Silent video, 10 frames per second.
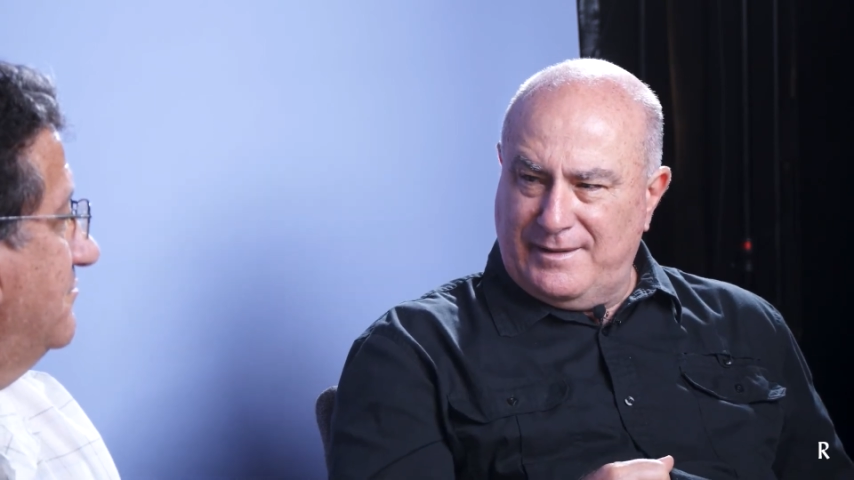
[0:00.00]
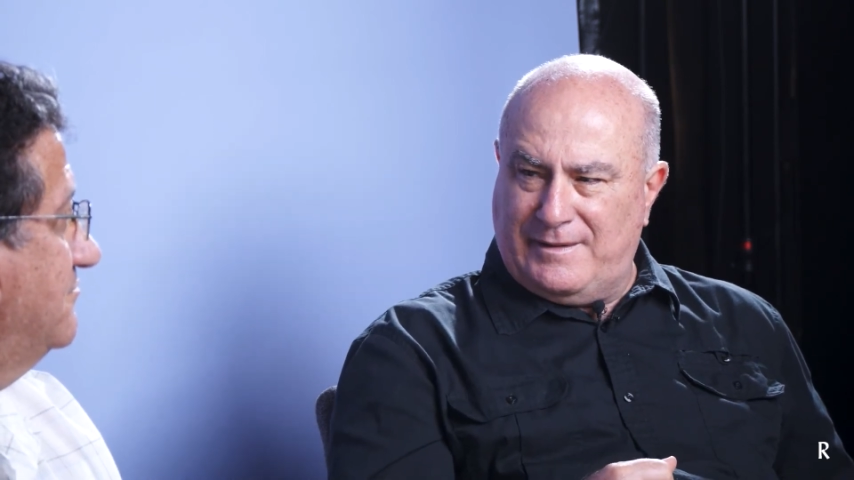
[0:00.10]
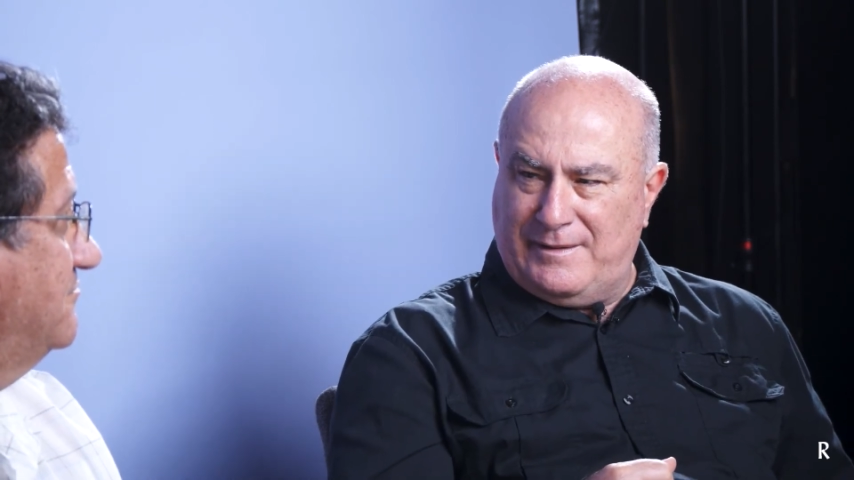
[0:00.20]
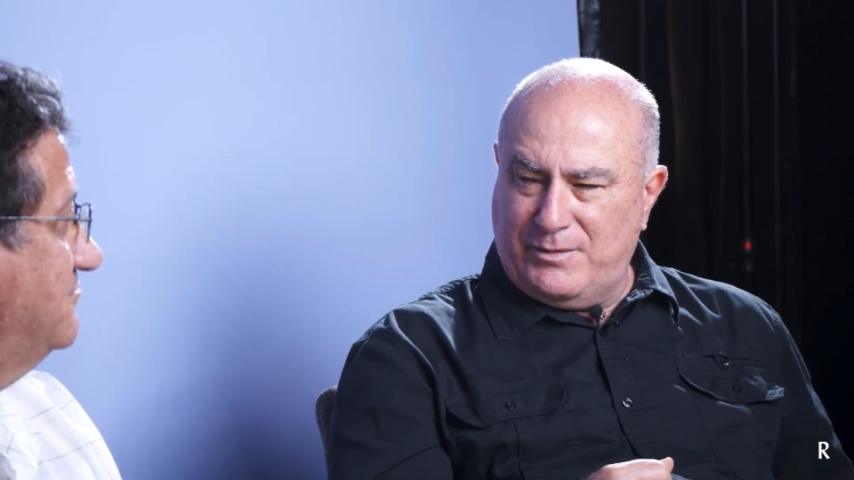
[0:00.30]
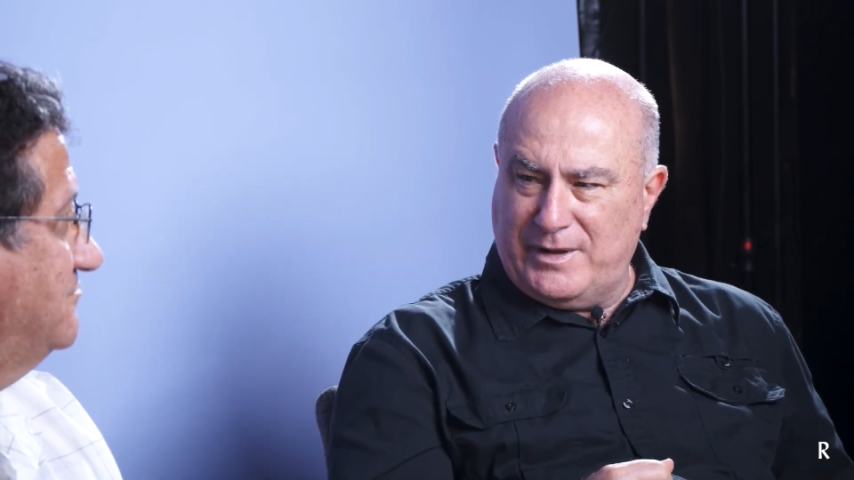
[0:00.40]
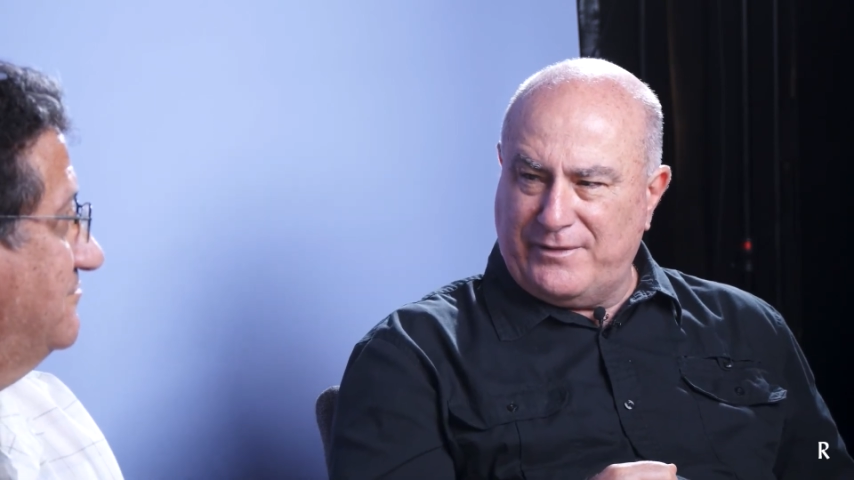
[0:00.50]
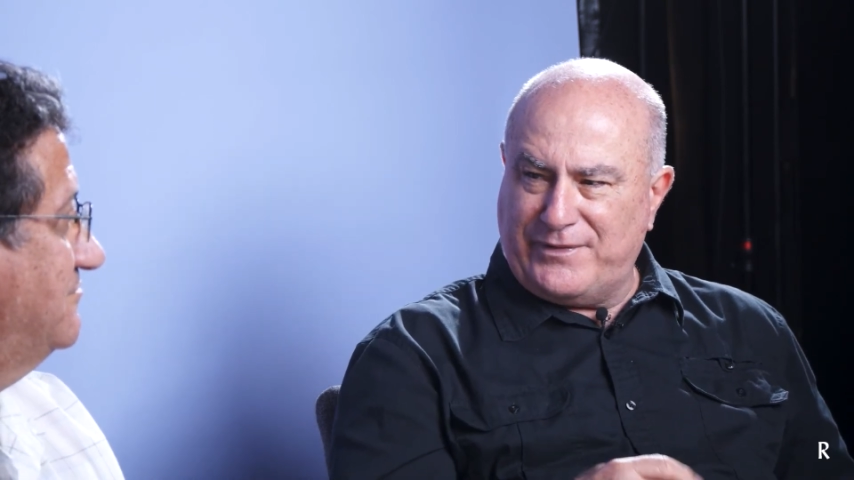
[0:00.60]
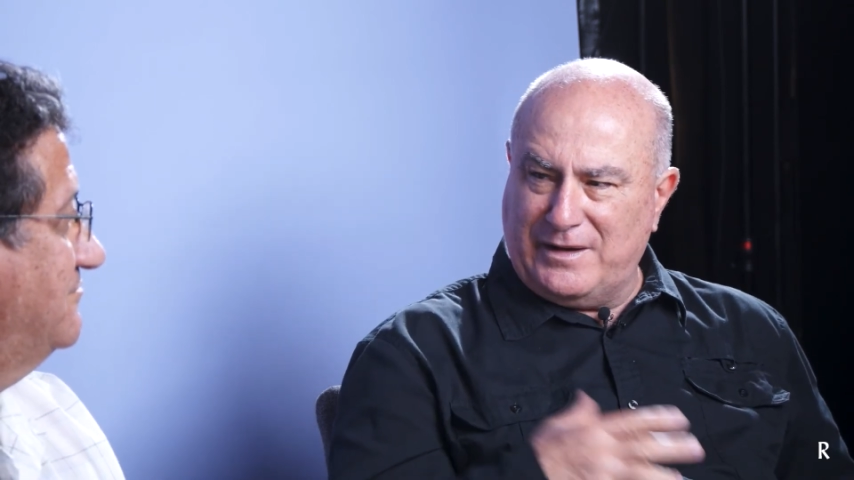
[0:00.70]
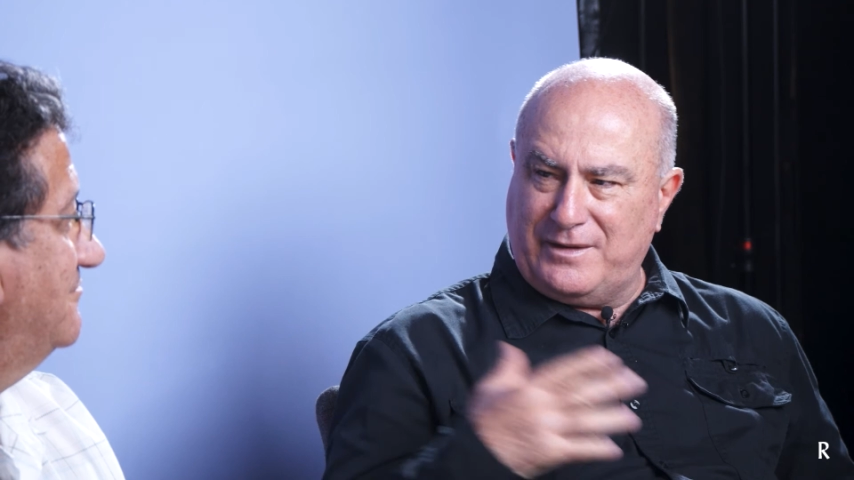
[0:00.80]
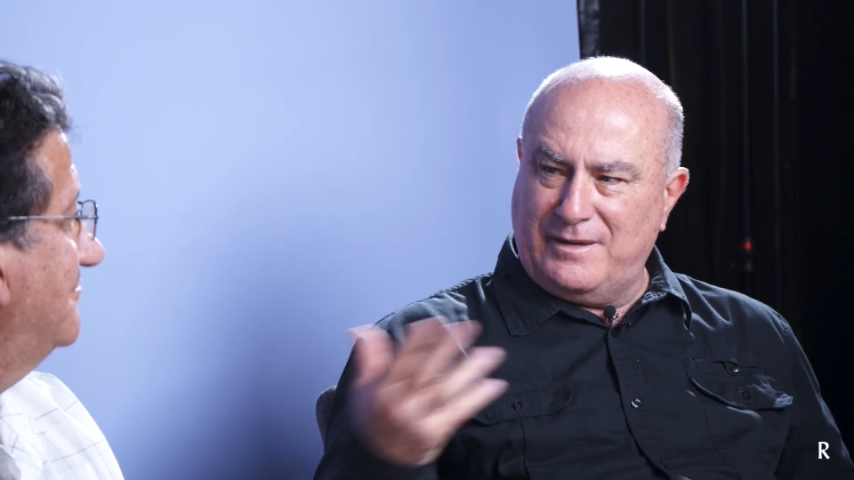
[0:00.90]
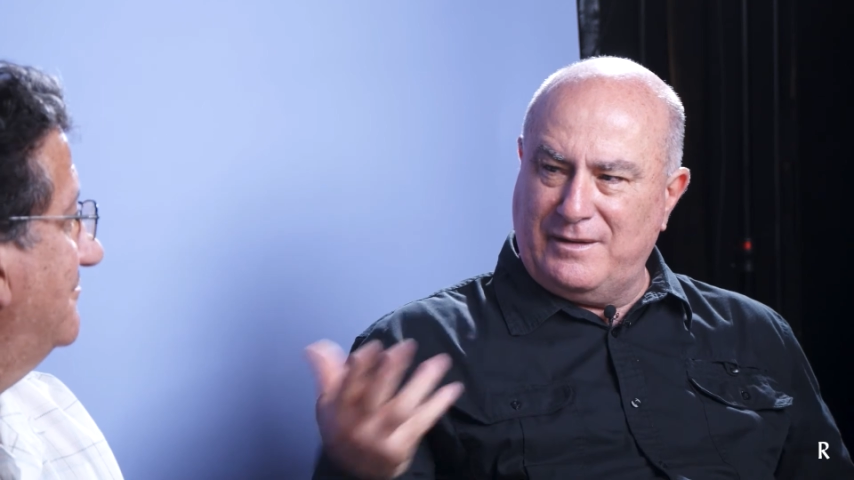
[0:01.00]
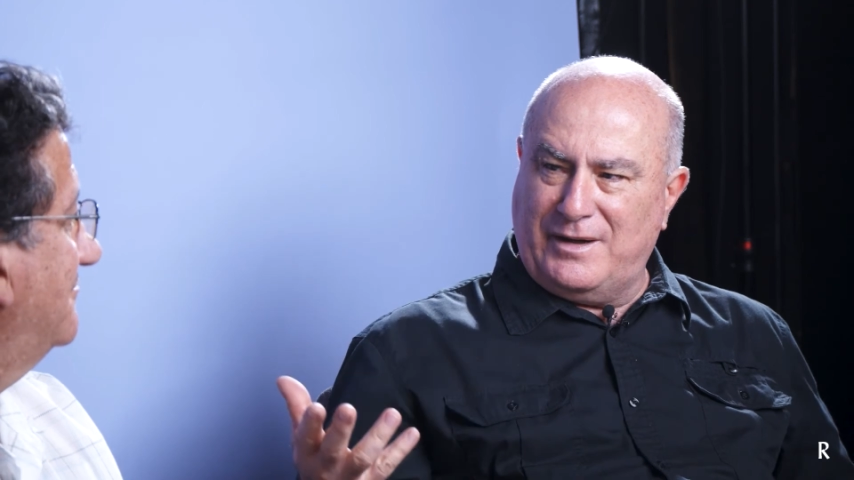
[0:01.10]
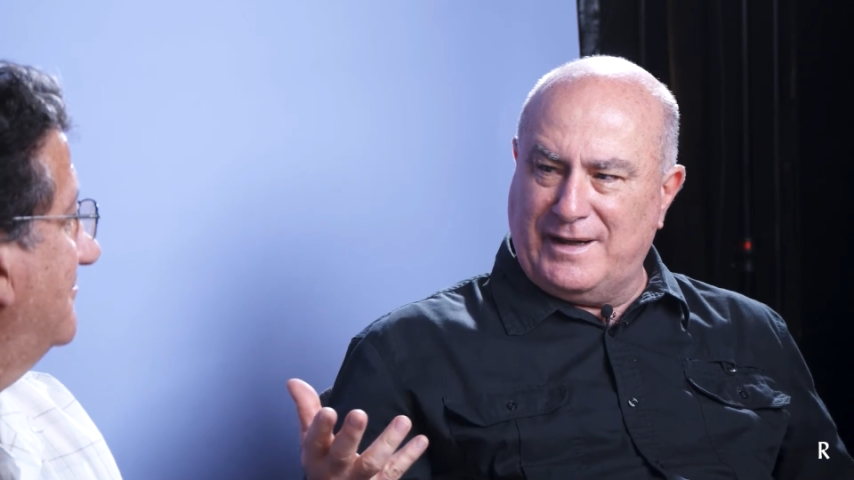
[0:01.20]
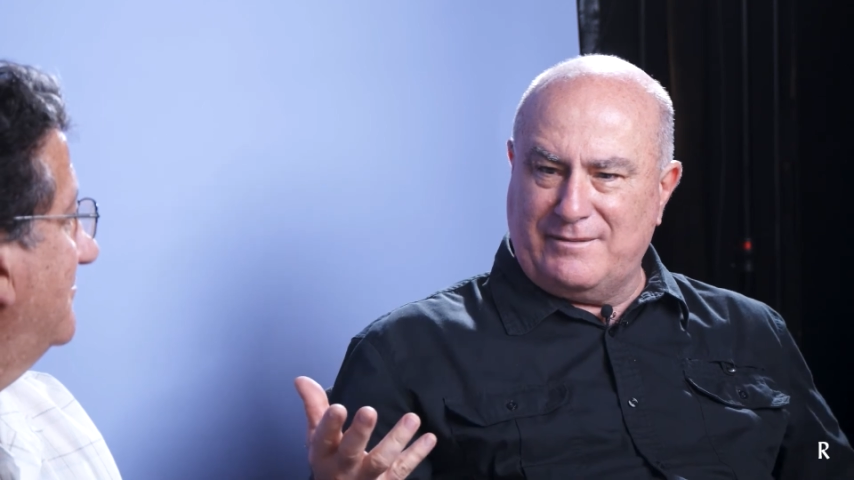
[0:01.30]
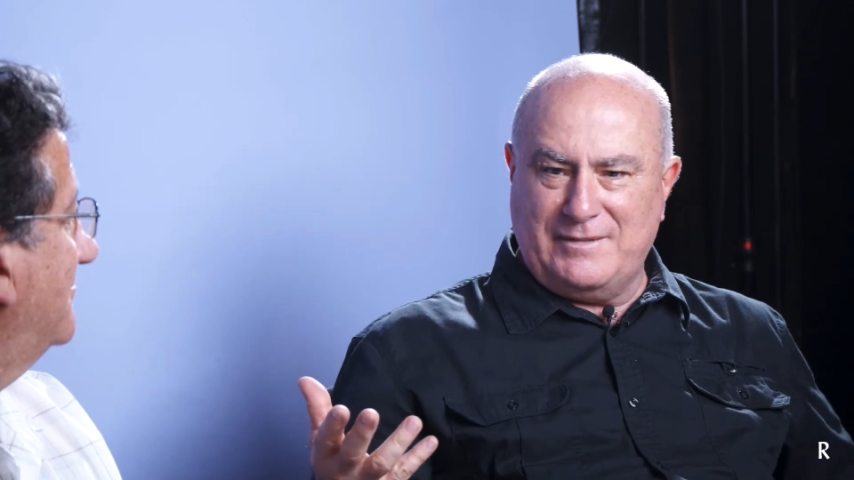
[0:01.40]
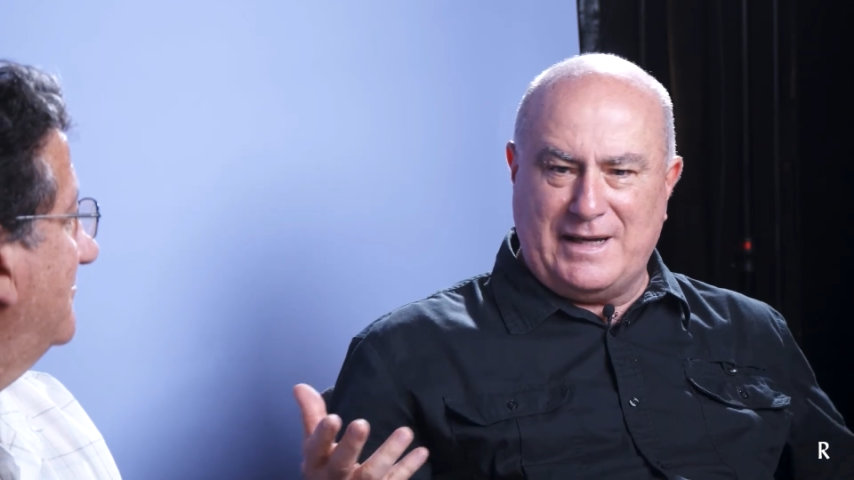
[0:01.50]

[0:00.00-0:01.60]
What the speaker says: where you felt like,